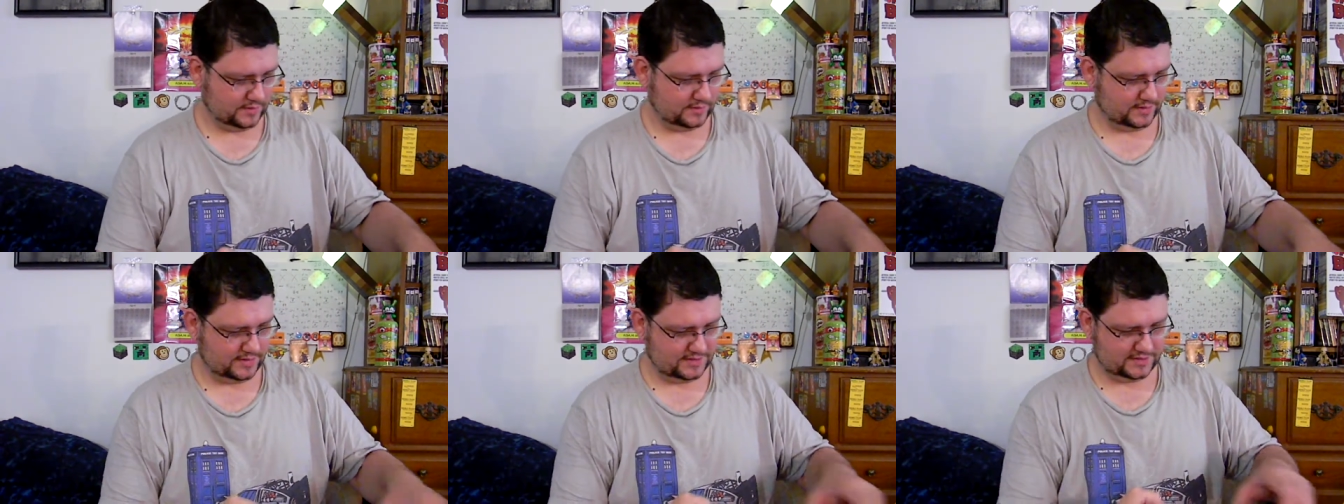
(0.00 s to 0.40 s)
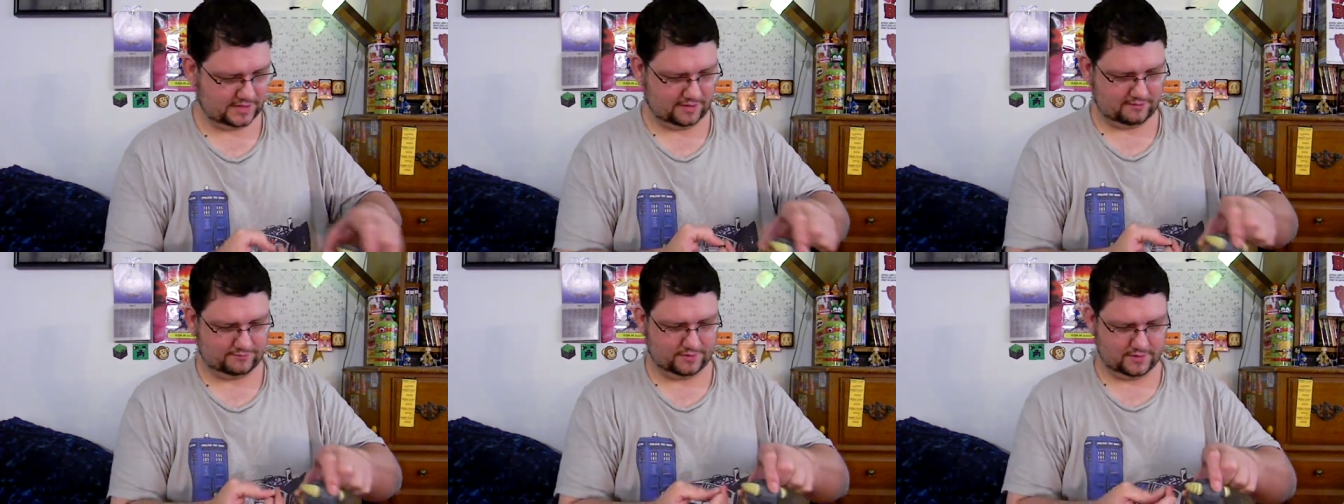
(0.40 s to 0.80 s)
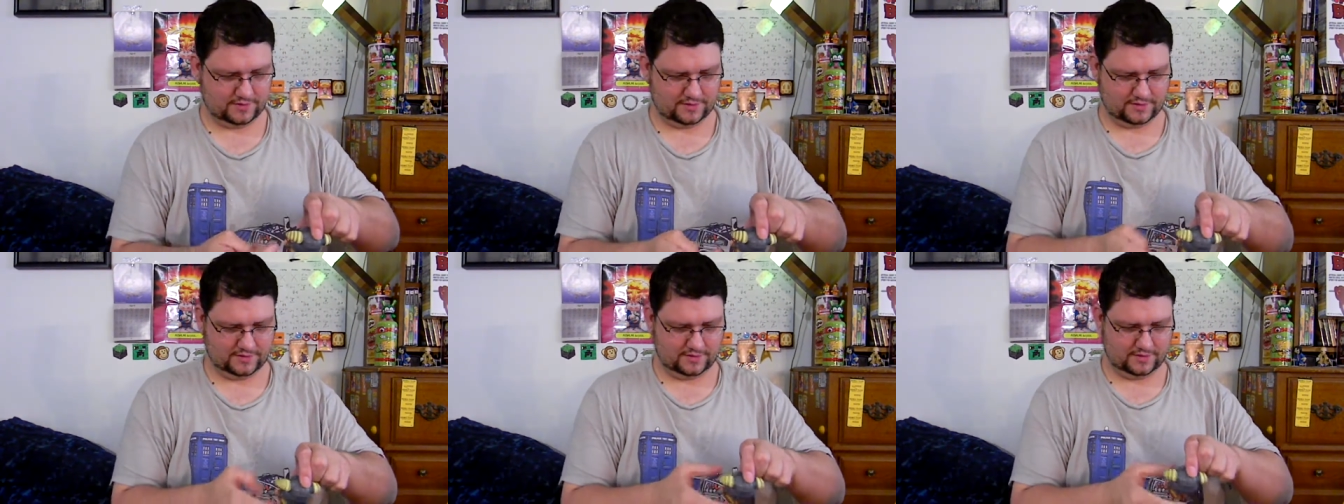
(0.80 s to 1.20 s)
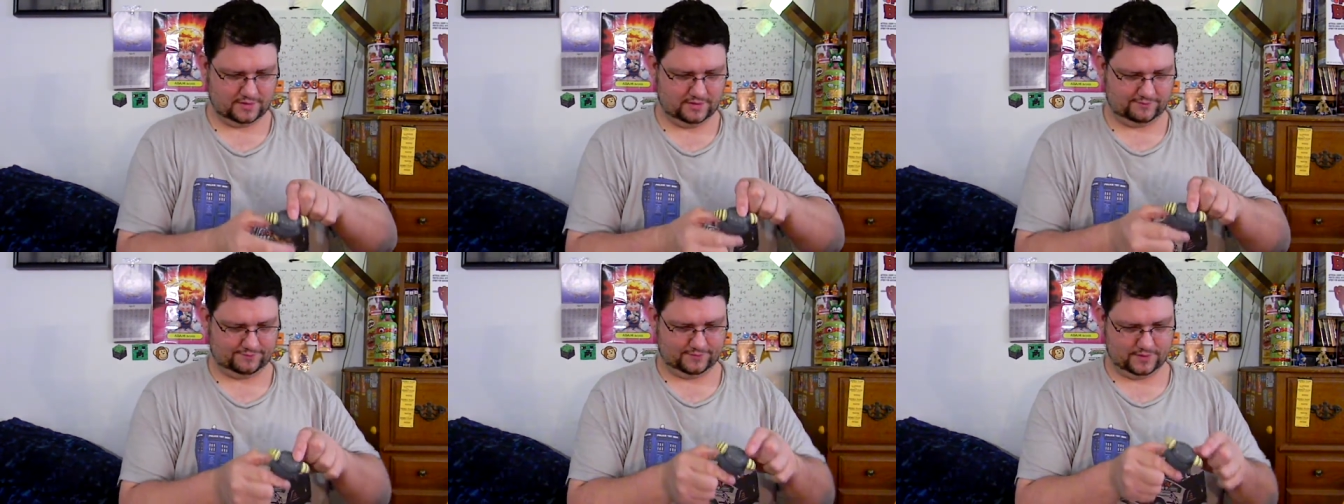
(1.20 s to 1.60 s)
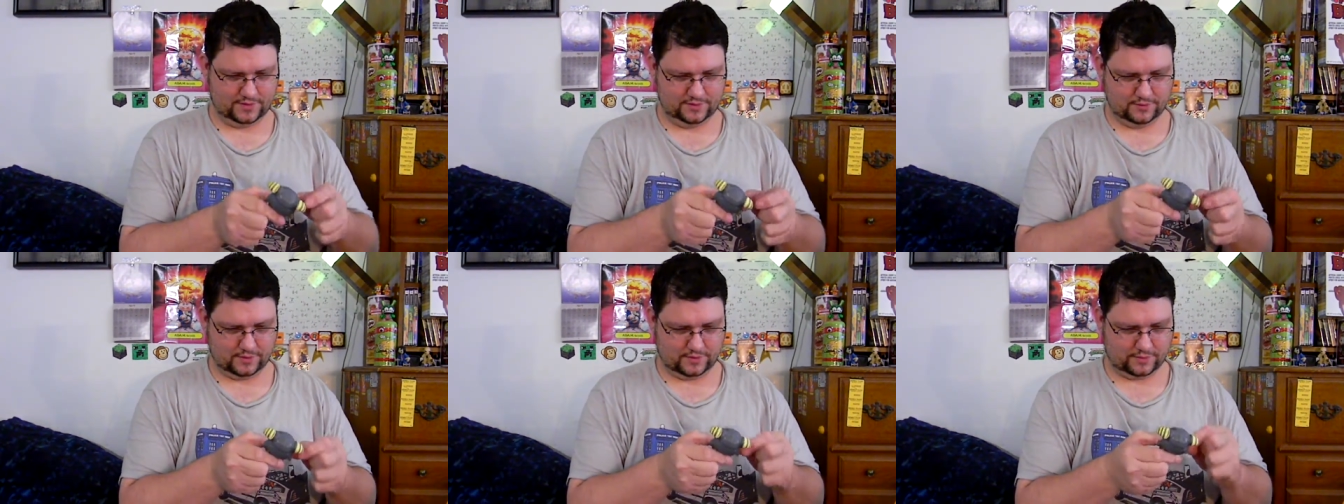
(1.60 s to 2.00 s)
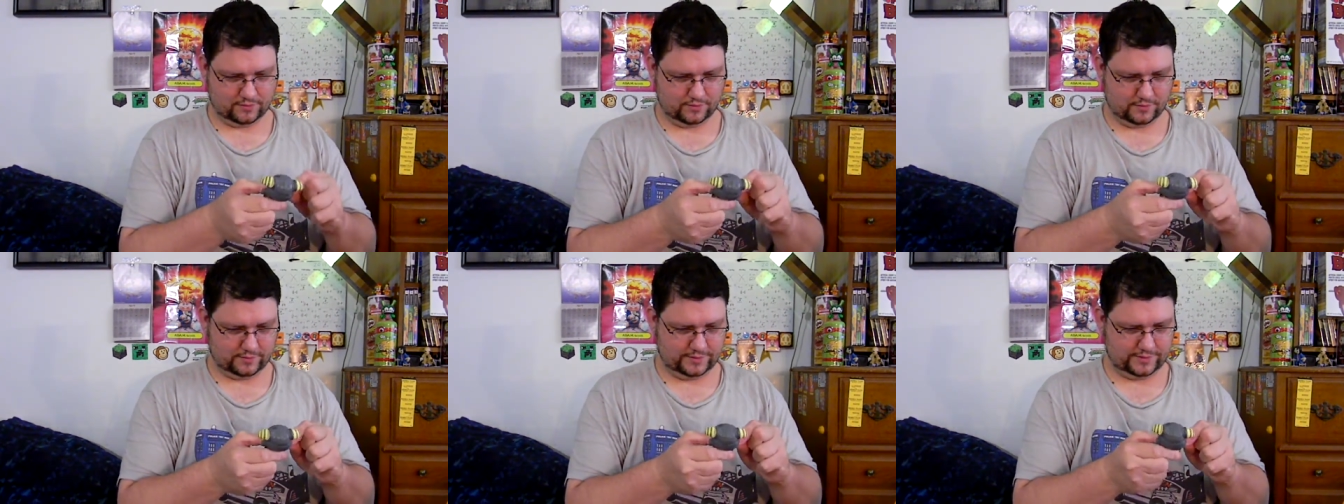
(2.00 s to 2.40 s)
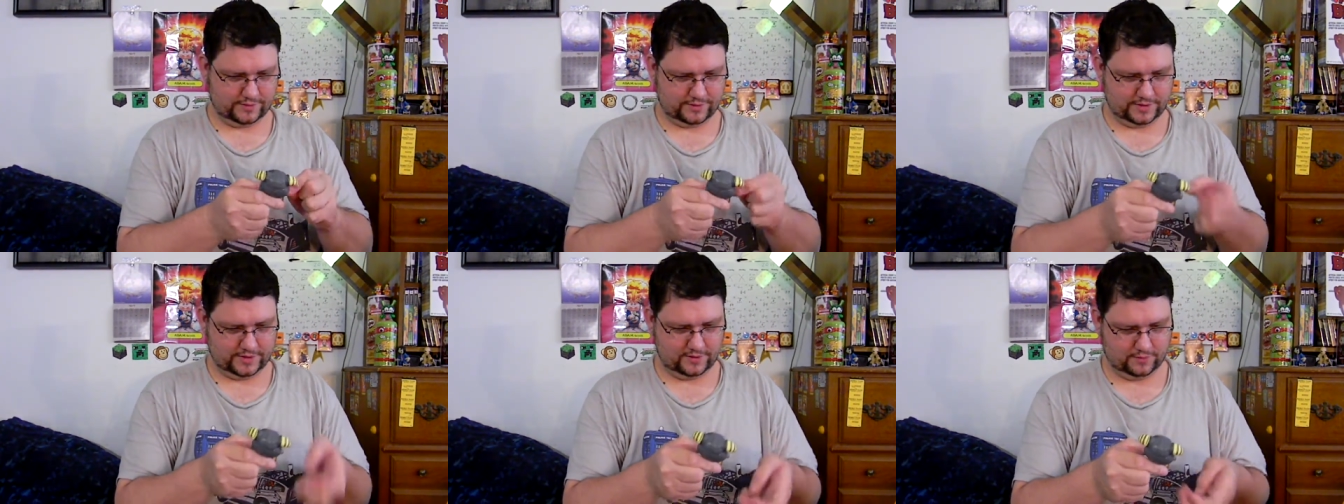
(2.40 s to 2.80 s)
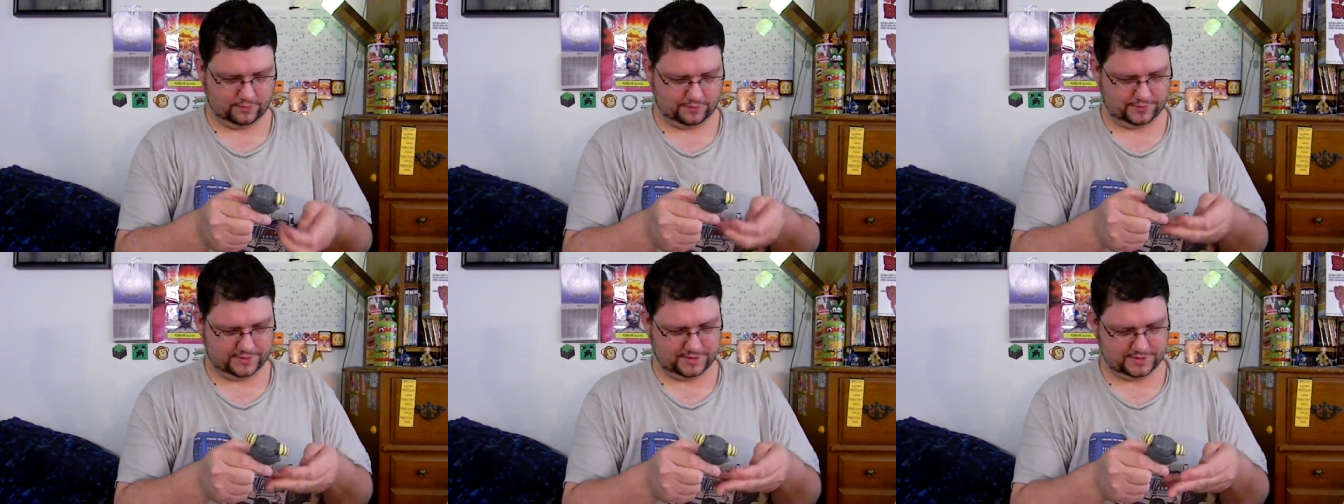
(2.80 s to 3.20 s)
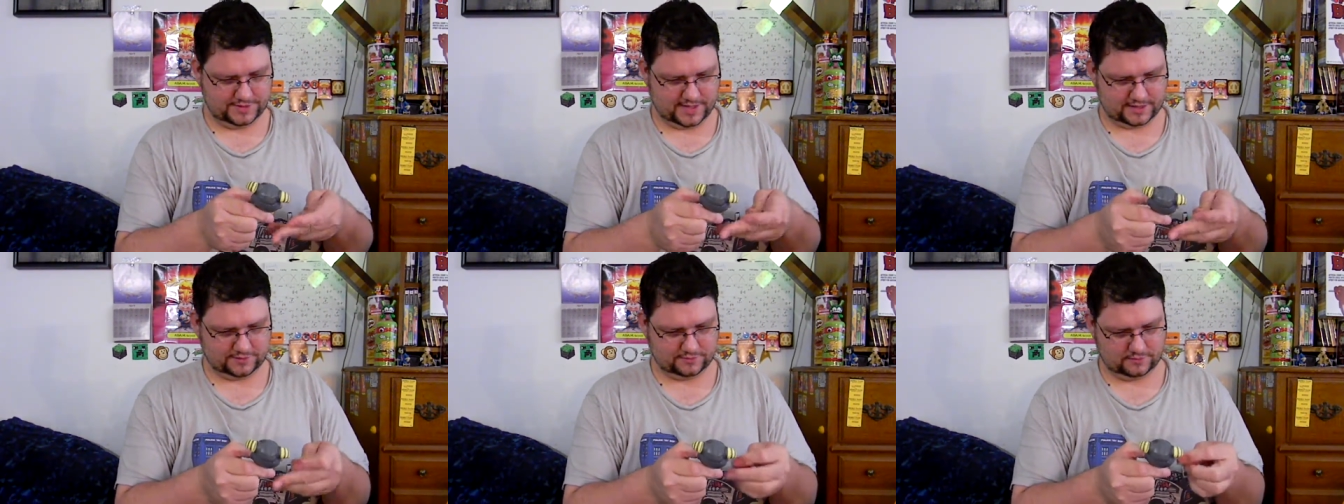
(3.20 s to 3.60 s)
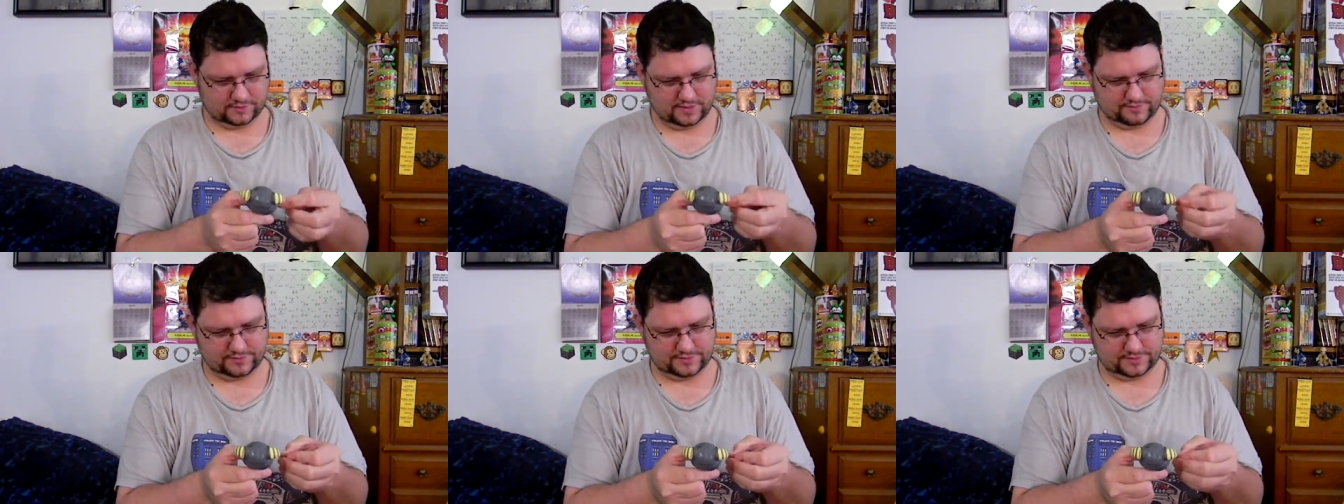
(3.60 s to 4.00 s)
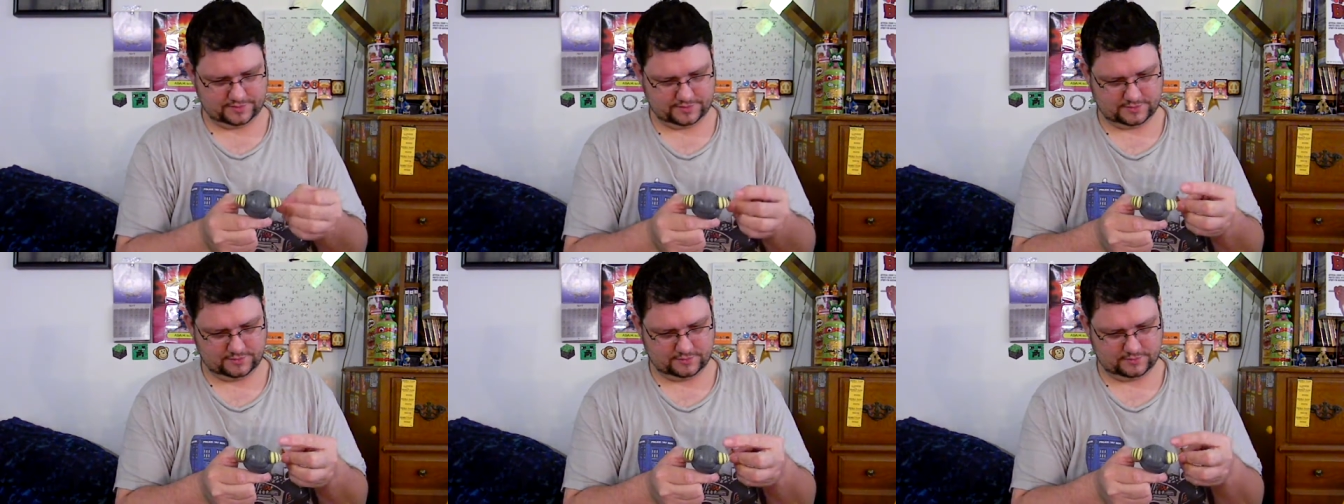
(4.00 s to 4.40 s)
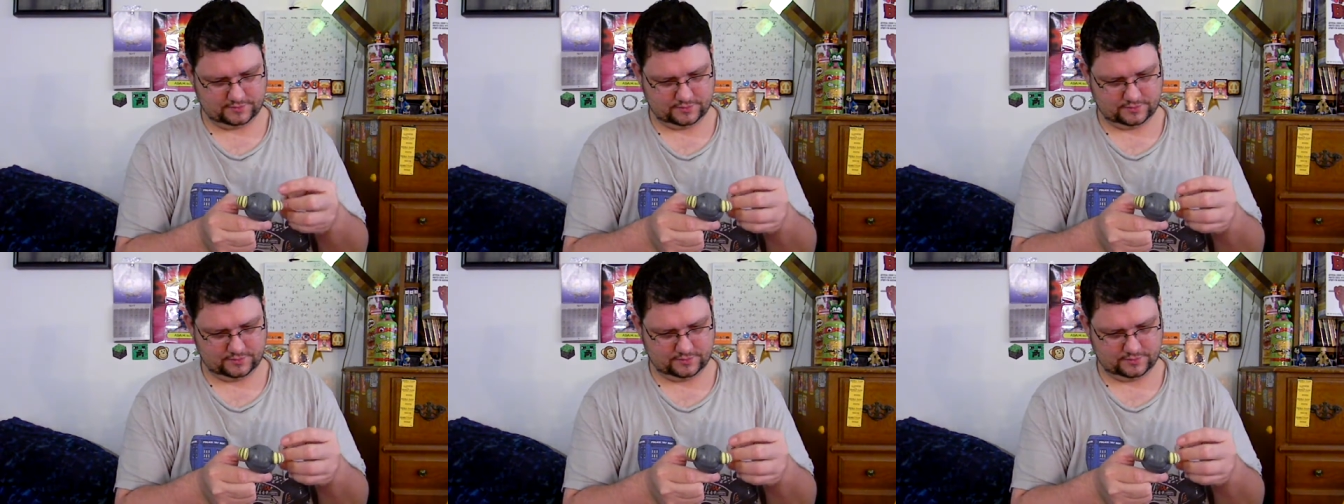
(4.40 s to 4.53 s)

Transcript: Let's see if the if the Nordic warrior can hold his actual weapons.